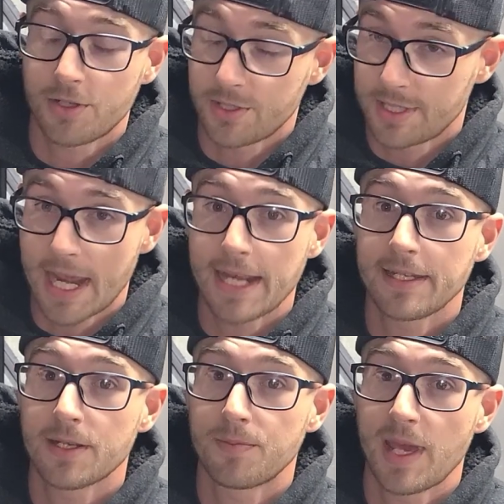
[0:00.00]
You're dang
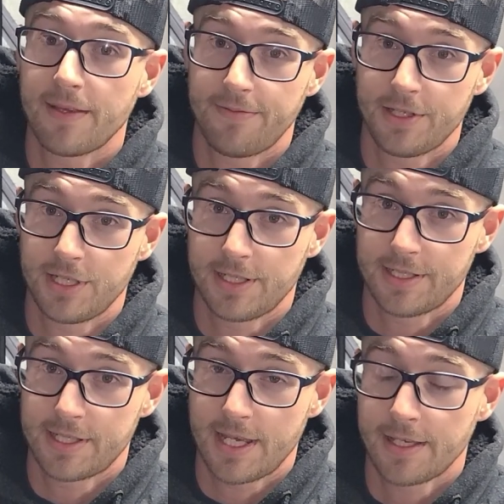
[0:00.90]
near bait fishing
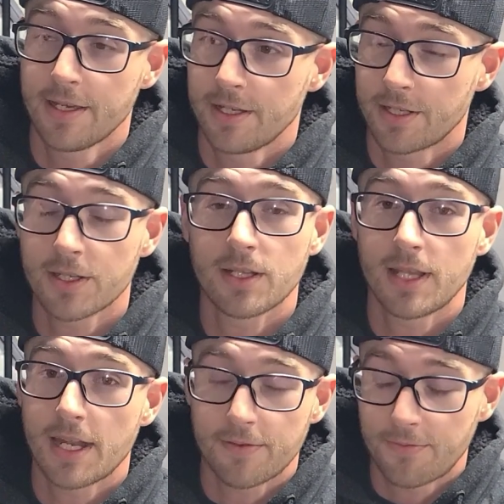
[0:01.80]
this thing. You're gonna
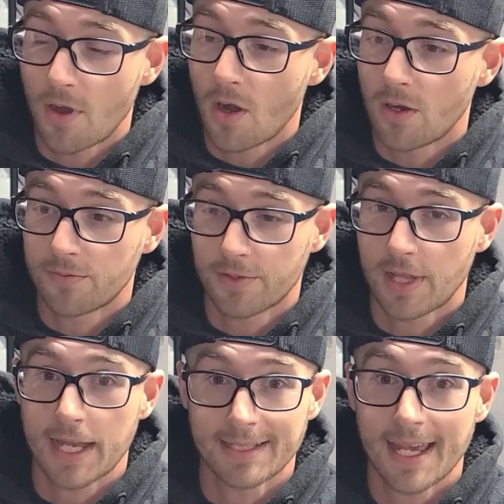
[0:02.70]
let it fall for
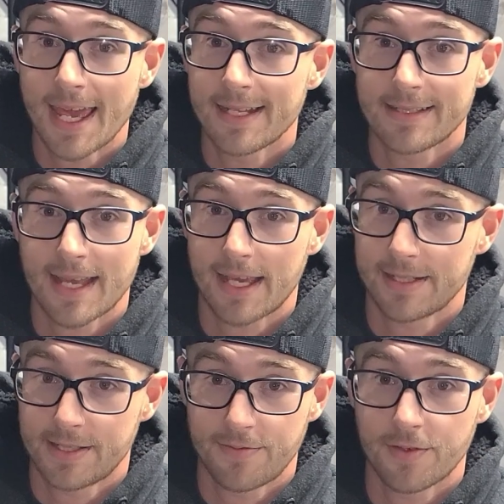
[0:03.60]
like 10
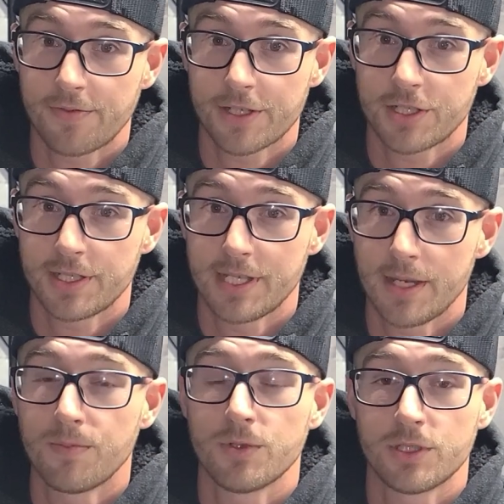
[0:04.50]
seconds if you're fishing
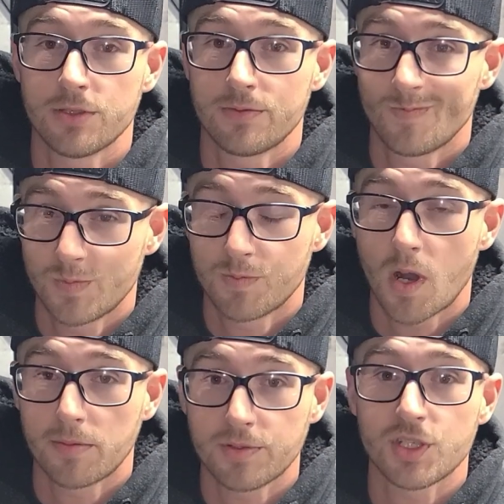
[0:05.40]
deep, which you
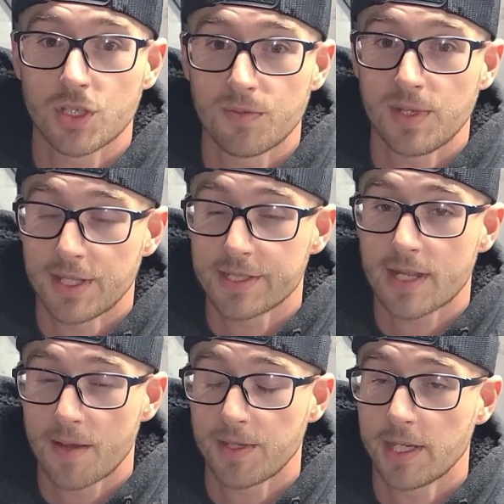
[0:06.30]
probably should be this
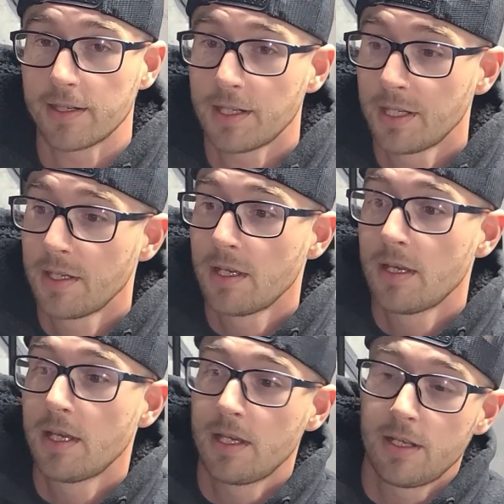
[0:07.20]
time of year.
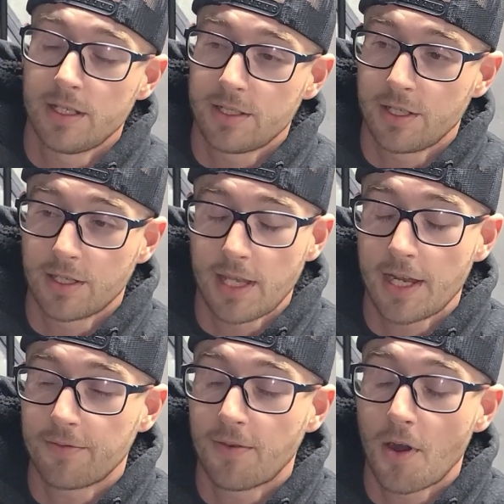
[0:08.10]
You're gonna
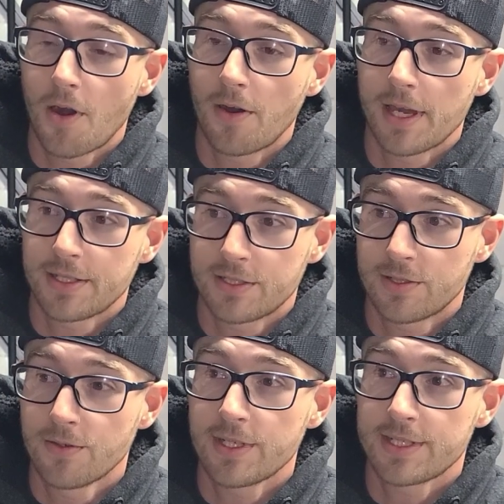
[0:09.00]
let it fall, and as
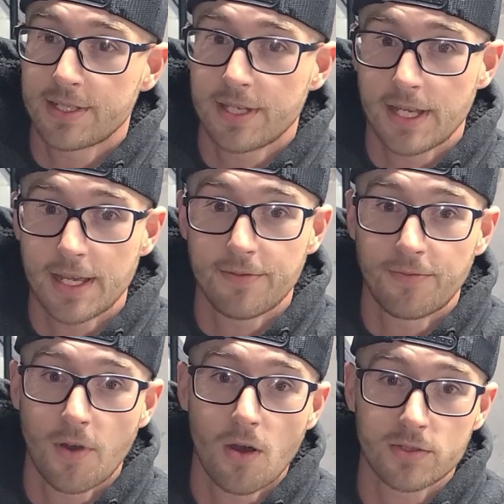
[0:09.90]
soon as it
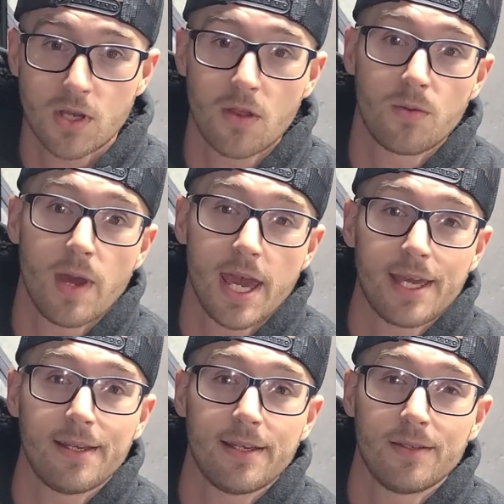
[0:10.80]
falls all the
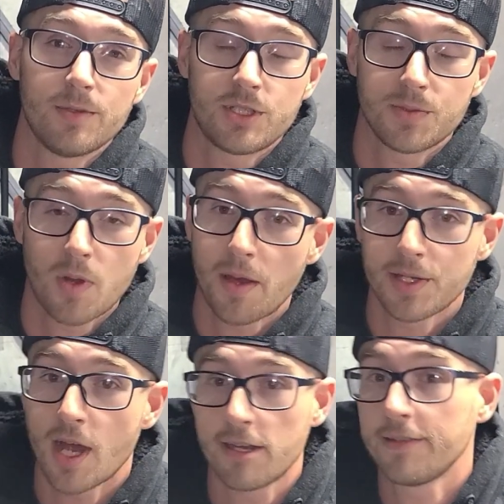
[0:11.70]
way, which you're probably
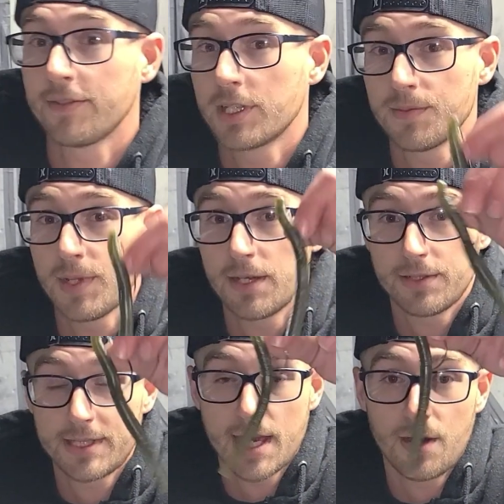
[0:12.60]
not even gonna be
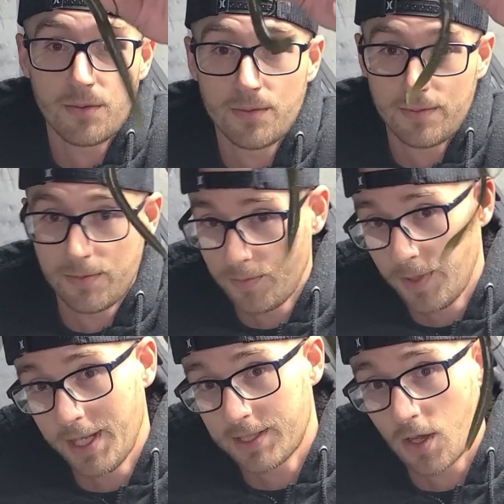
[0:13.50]
able to tell
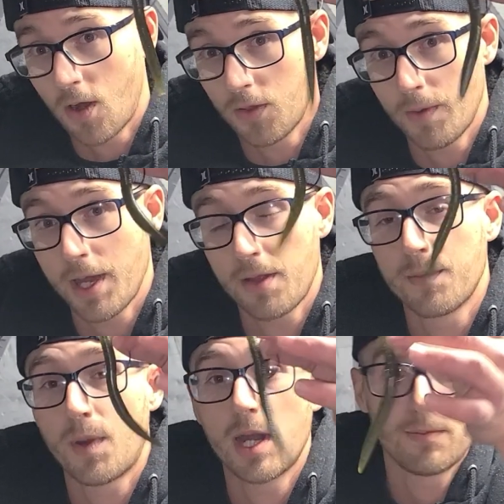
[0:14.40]
when it's all the way on the
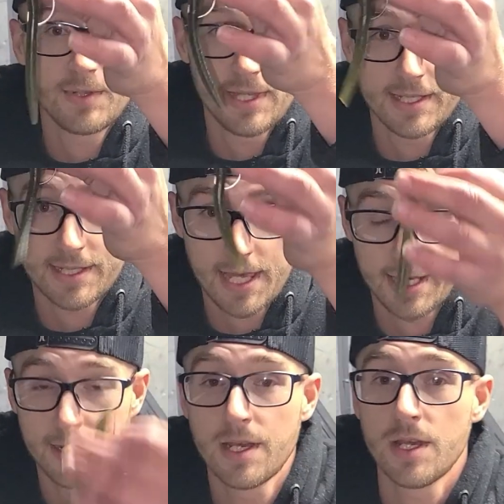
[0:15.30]
bottom with this thing,
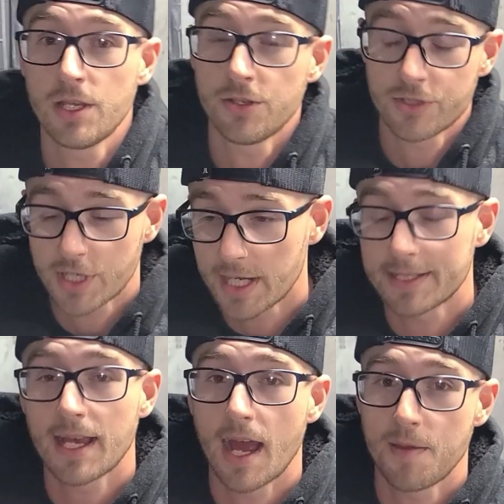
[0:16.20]
you just gotta
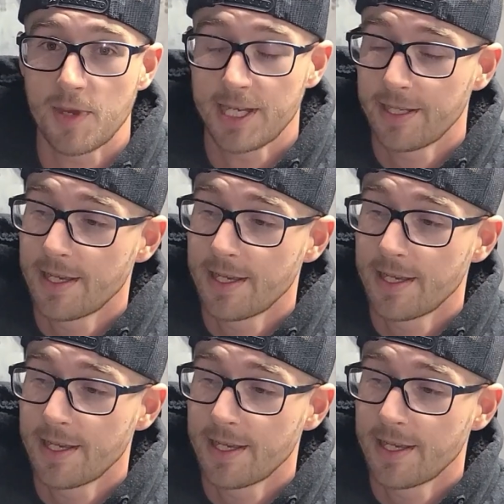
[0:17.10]
time it.